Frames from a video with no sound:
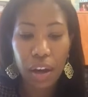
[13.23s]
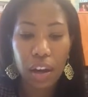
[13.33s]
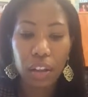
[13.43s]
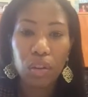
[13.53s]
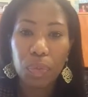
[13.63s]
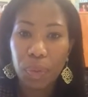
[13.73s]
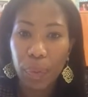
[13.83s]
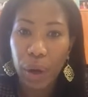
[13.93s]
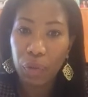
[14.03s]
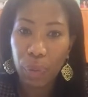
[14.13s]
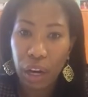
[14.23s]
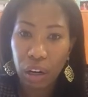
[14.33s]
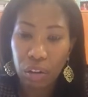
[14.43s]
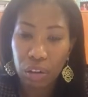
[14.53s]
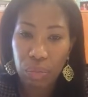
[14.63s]
A little bit of
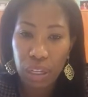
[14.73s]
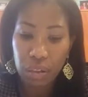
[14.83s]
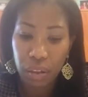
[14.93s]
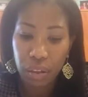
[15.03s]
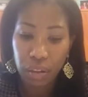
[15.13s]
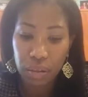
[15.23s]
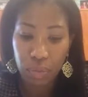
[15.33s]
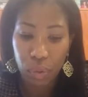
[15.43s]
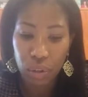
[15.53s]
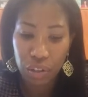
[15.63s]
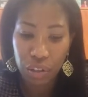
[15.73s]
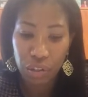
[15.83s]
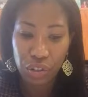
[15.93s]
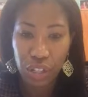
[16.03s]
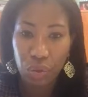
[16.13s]
background on me because I think it's important to
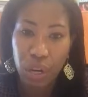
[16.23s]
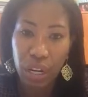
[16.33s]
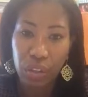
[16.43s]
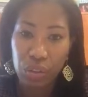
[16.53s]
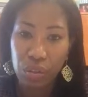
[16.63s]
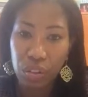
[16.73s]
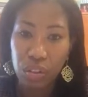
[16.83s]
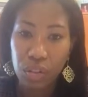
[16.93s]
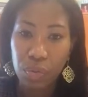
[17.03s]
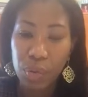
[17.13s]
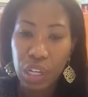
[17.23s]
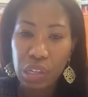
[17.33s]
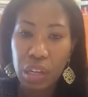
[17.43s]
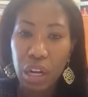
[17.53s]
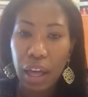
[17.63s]
understand why I chose this
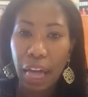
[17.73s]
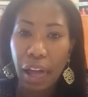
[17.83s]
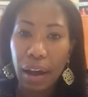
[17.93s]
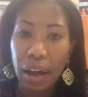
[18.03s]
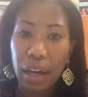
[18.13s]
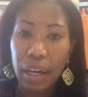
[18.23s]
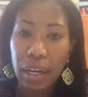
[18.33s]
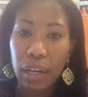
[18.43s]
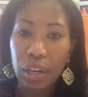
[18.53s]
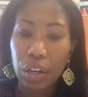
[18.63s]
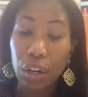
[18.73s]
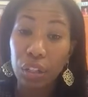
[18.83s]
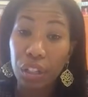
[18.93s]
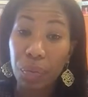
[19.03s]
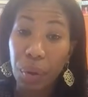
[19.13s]
subject. I
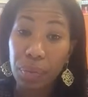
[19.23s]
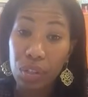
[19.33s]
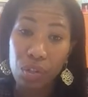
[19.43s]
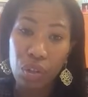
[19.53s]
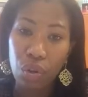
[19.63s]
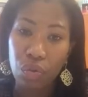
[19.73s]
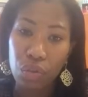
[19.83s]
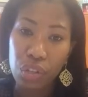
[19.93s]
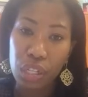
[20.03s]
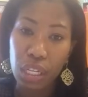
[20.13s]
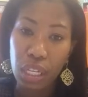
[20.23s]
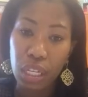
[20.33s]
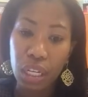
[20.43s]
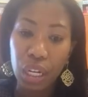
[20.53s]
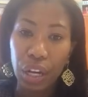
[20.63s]
currently in my position
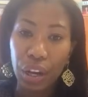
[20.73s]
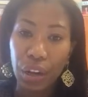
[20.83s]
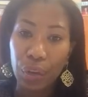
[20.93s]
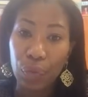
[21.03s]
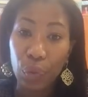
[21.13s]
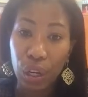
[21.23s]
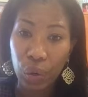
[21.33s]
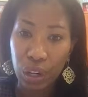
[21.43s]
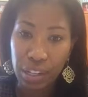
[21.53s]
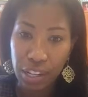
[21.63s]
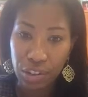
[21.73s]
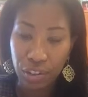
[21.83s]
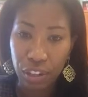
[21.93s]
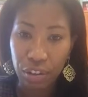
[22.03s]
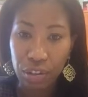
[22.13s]
oversee 40
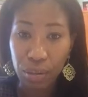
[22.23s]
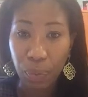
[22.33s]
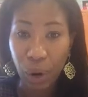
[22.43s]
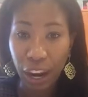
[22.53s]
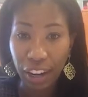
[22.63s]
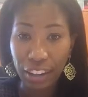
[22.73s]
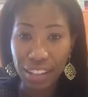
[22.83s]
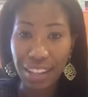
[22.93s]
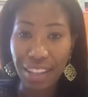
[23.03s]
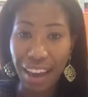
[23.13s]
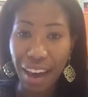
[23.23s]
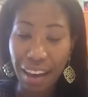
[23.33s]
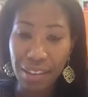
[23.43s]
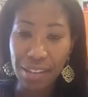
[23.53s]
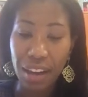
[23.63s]
orientation leaders. Prior to
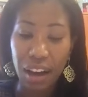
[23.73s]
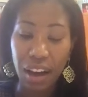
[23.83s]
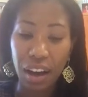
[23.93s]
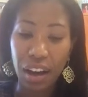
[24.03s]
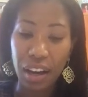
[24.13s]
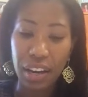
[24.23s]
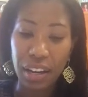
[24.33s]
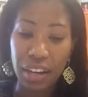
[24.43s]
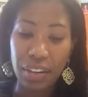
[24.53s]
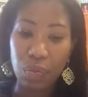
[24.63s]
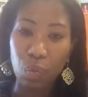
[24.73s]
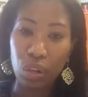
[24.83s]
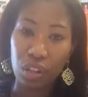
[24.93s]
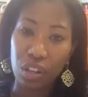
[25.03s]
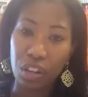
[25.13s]
that, I
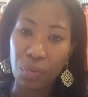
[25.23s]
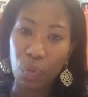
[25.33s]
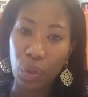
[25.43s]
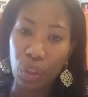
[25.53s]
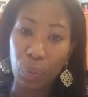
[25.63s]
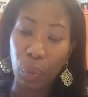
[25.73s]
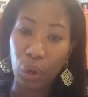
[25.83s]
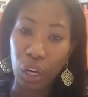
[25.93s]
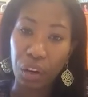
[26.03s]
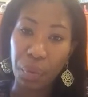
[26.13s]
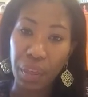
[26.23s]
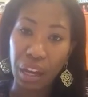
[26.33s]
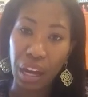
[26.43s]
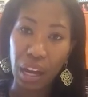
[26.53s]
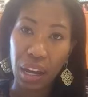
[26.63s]
worked with a program
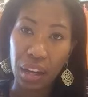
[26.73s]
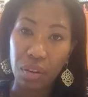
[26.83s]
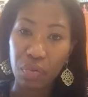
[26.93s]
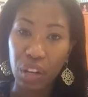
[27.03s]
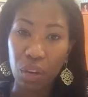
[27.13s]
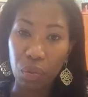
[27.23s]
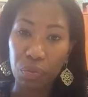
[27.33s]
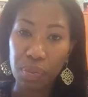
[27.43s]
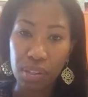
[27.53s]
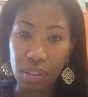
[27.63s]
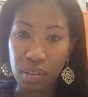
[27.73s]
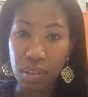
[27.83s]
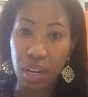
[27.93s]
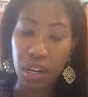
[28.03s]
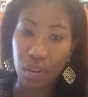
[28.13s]
that had anywhere from
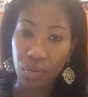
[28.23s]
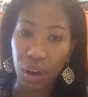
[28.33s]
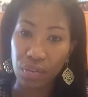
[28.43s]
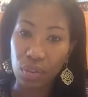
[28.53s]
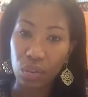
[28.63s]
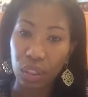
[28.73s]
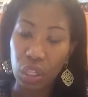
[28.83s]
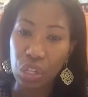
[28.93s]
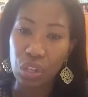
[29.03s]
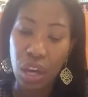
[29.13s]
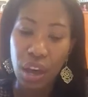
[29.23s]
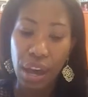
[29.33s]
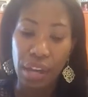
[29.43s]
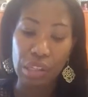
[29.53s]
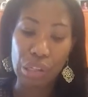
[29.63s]
60 to 85 student leaders.
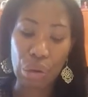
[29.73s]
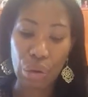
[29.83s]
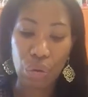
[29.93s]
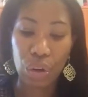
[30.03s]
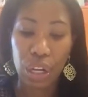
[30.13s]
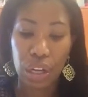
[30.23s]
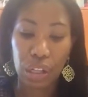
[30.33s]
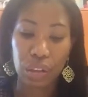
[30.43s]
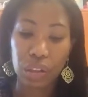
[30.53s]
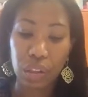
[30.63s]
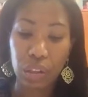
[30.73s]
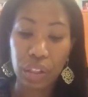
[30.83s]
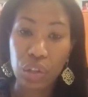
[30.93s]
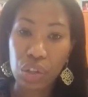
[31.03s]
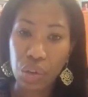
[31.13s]
And so
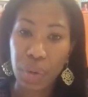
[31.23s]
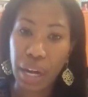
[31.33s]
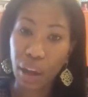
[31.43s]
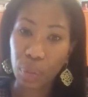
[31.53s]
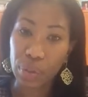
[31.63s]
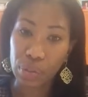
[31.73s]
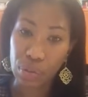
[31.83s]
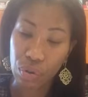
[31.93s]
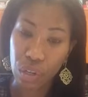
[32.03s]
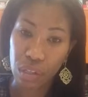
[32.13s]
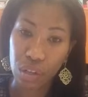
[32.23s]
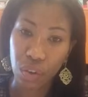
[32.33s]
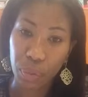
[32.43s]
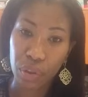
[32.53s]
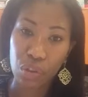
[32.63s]
leadership and helping students
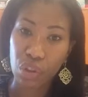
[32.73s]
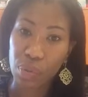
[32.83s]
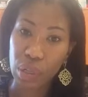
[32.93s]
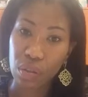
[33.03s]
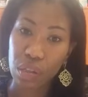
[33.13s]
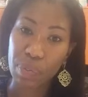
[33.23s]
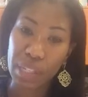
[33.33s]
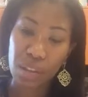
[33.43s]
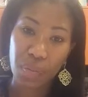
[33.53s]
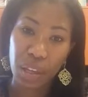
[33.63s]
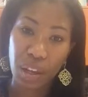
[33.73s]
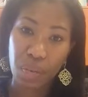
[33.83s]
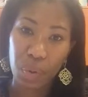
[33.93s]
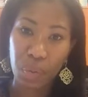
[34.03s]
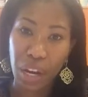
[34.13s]
develop leadership skills has been something
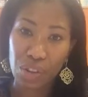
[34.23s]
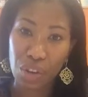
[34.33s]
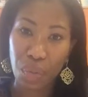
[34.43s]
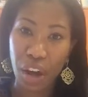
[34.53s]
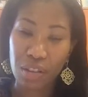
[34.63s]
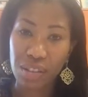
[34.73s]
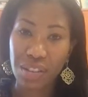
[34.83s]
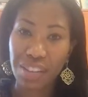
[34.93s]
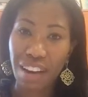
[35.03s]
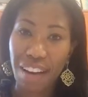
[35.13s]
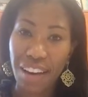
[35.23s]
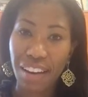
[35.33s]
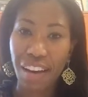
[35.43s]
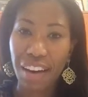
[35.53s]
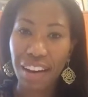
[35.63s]
I've been passionate about since I
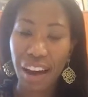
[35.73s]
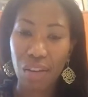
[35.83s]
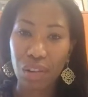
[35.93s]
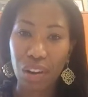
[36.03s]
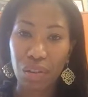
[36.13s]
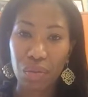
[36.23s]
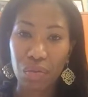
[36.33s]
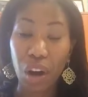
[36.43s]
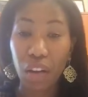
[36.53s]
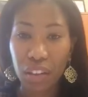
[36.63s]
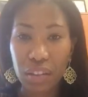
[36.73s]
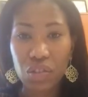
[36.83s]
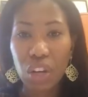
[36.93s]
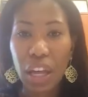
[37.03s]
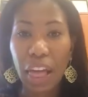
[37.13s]
got out of
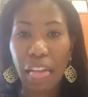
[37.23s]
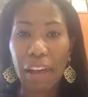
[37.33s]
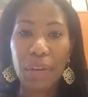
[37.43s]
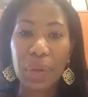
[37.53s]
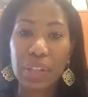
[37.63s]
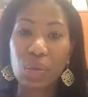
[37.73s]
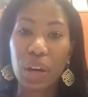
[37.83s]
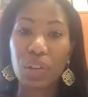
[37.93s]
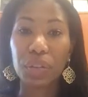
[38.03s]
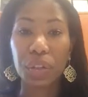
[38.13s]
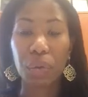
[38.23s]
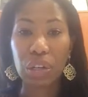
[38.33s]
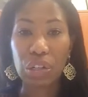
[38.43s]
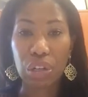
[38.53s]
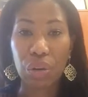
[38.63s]
college. And it's why I really
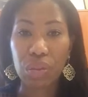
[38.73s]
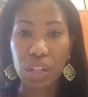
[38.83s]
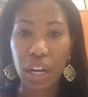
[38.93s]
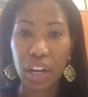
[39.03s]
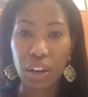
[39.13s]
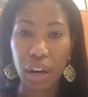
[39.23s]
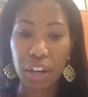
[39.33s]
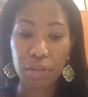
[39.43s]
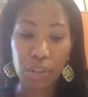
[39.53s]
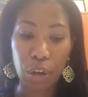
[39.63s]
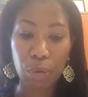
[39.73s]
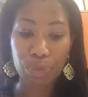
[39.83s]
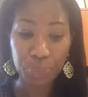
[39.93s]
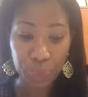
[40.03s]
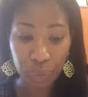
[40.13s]
wanted to go into higher ed. So
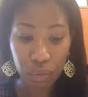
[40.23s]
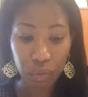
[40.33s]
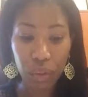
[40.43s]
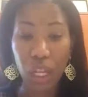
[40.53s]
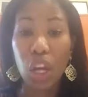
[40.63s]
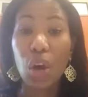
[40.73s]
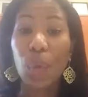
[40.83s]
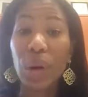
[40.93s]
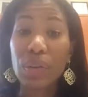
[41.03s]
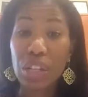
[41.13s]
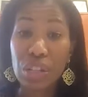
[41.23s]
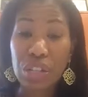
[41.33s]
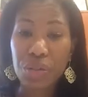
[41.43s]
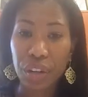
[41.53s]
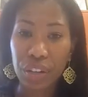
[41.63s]
when I was
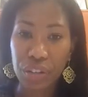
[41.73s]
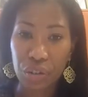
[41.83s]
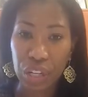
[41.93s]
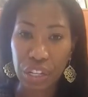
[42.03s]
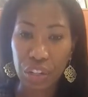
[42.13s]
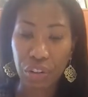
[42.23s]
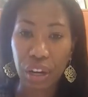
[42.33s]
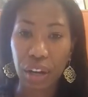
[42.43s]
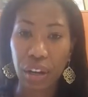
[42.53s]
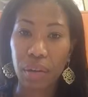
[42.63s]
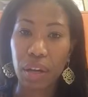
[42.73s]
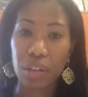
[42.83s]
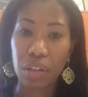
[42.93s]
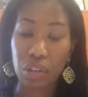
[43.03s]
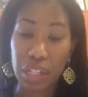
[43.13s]
actually doing our dissertation
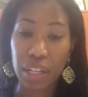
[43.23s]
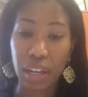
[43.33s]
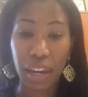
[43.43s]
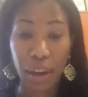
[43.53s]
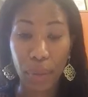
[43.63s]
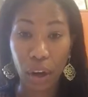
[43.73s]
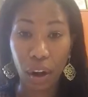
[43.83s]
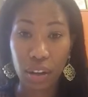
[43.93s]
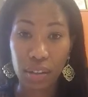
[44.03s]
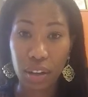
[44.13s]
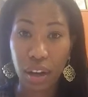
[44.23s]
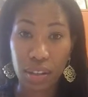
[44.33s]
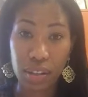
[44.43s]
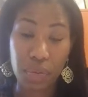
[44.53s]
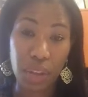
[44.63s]
critique, I came across a
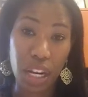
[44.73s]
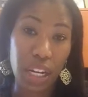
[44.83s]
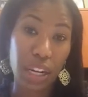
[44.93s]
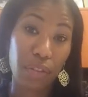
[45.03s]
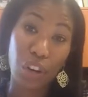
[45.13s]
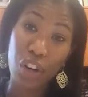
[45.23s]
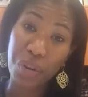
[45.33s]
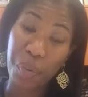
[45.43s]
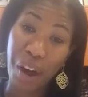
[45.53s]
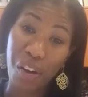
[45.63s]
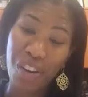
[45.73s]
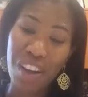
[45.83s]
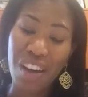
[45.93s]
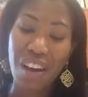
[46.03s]
concept that I'd never heard about